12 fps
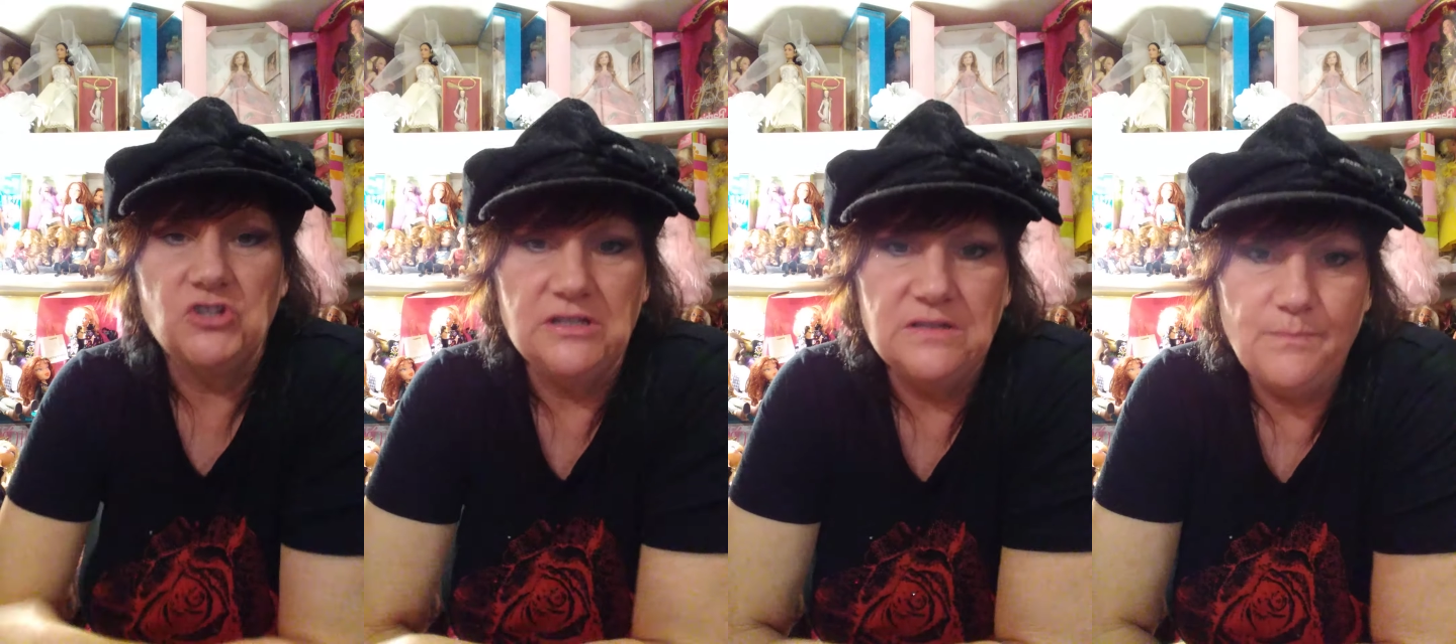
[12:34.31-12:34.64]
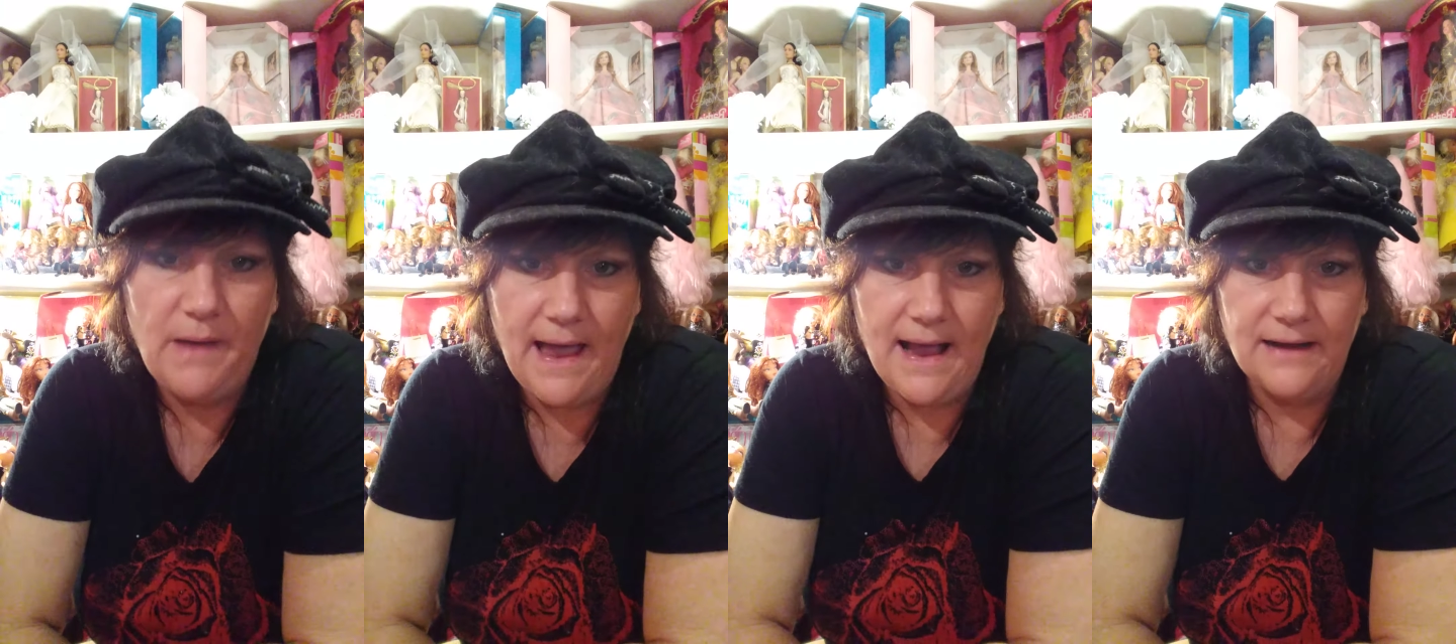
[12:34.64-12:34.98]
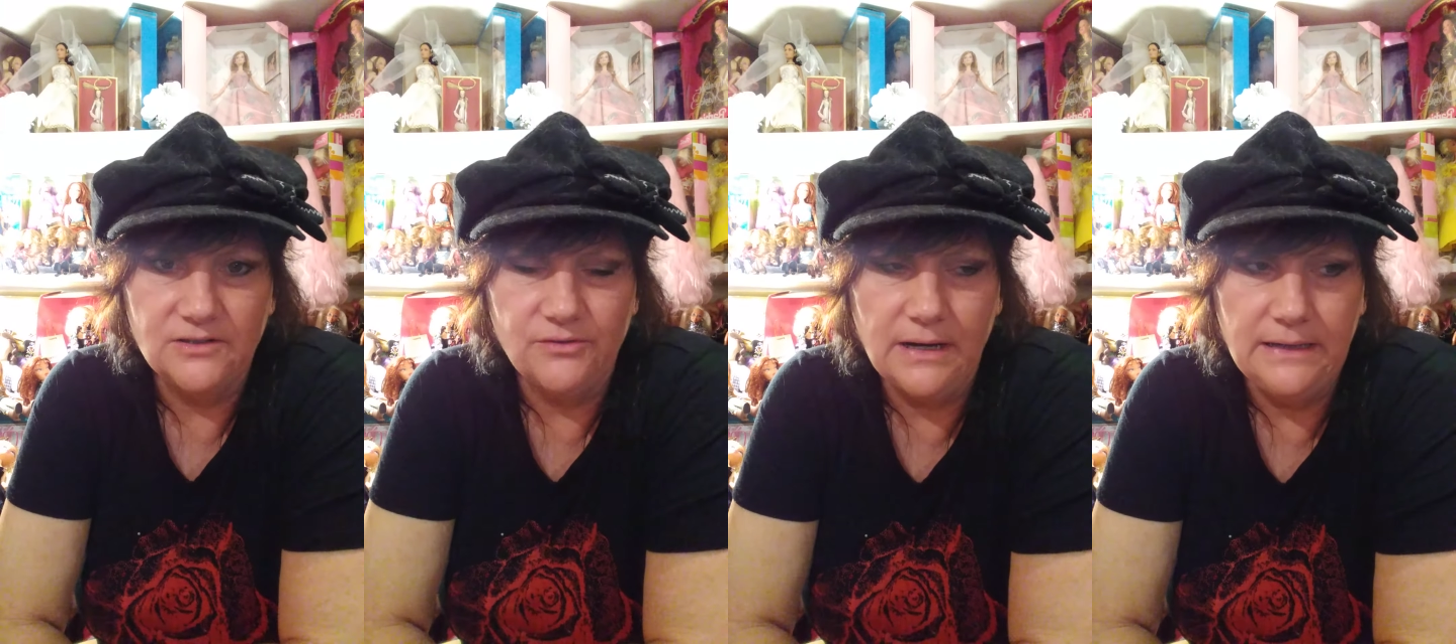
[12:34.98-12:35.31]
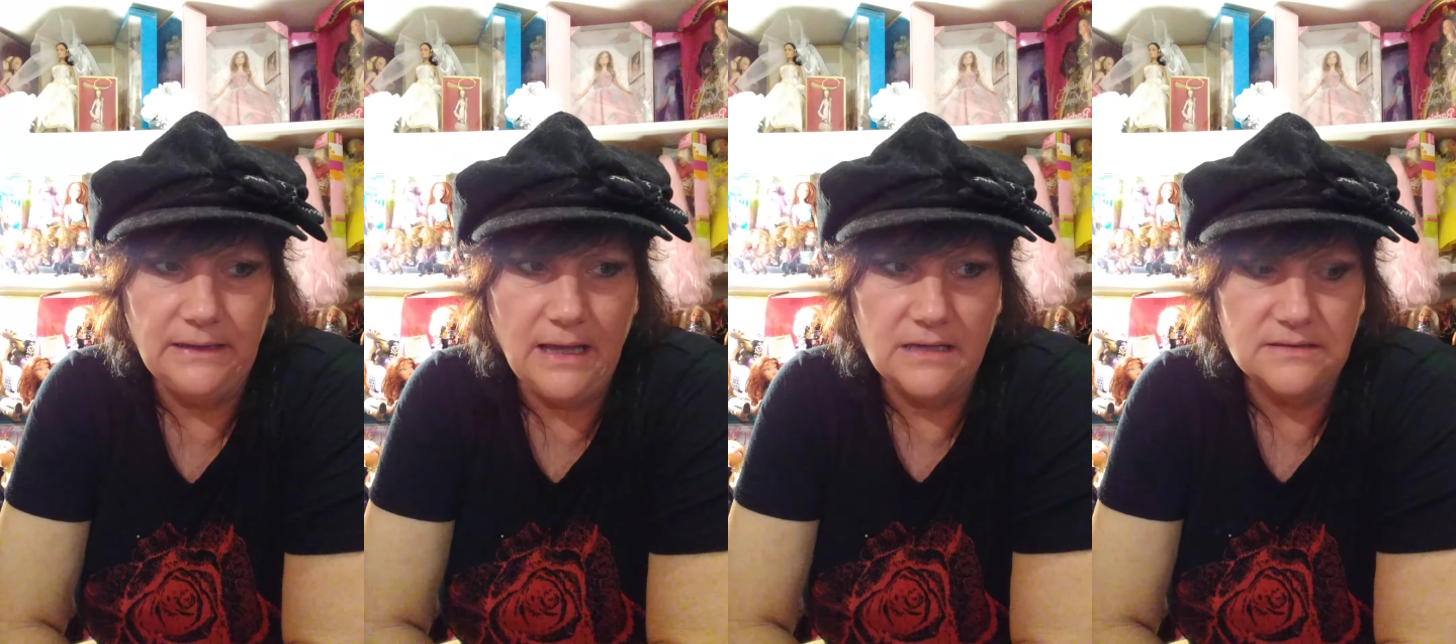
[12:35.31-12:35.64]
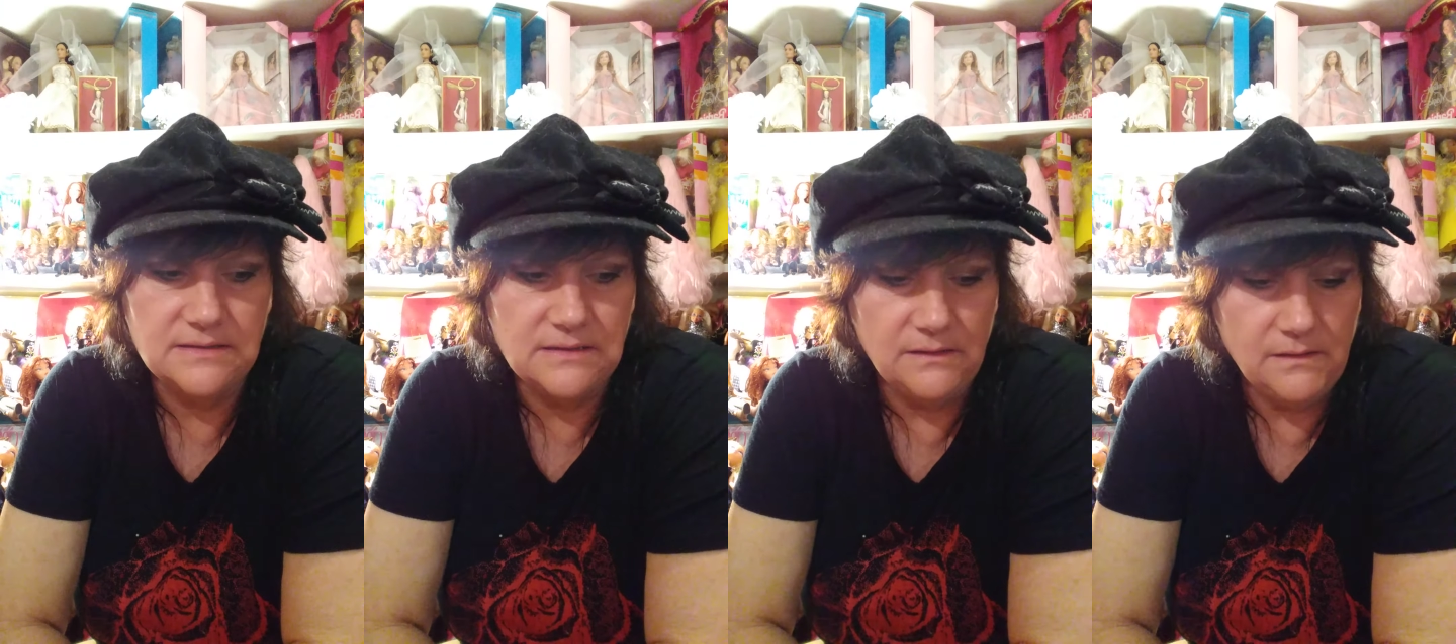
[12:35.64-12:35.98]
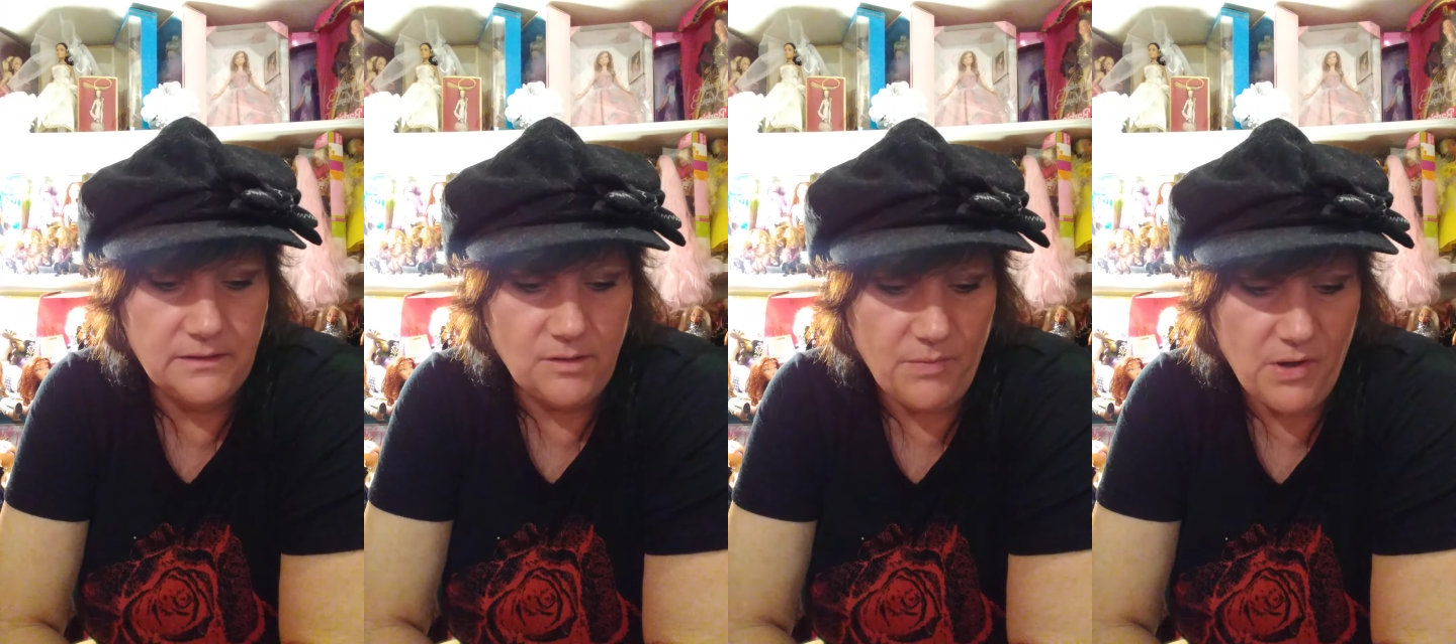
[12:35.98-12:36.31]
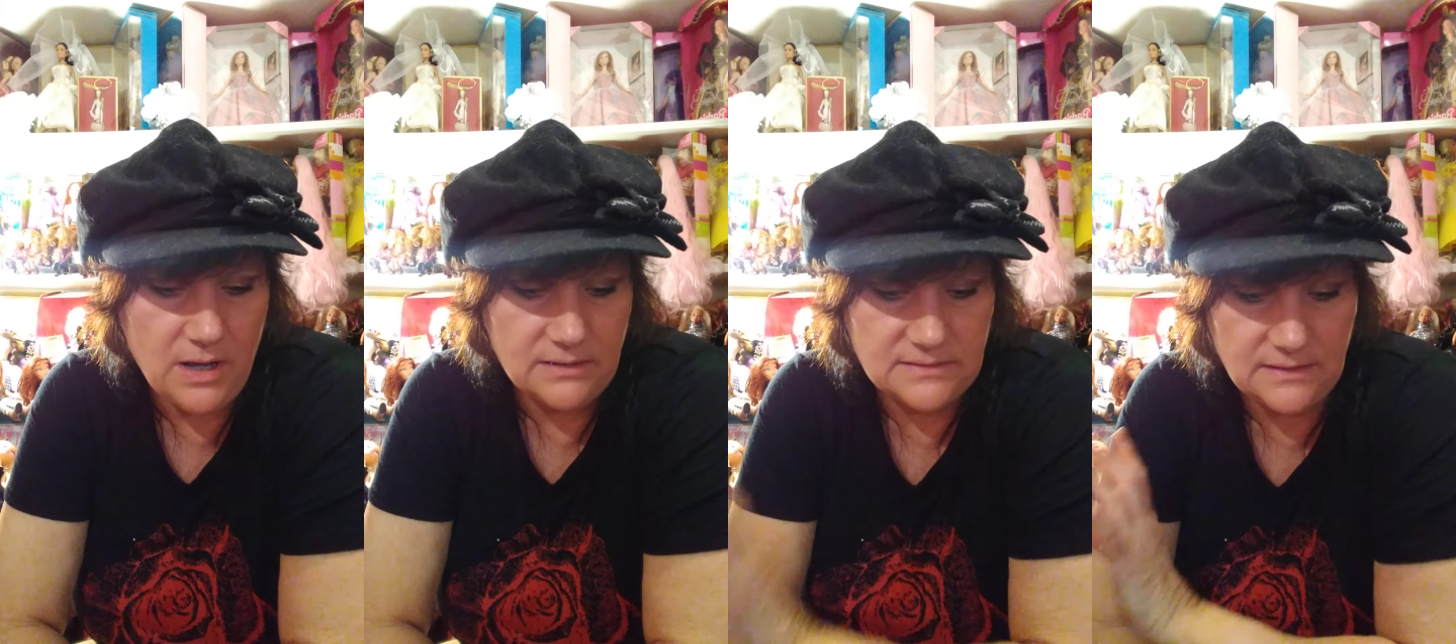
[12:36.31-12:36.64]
She's packed right now, still in the box.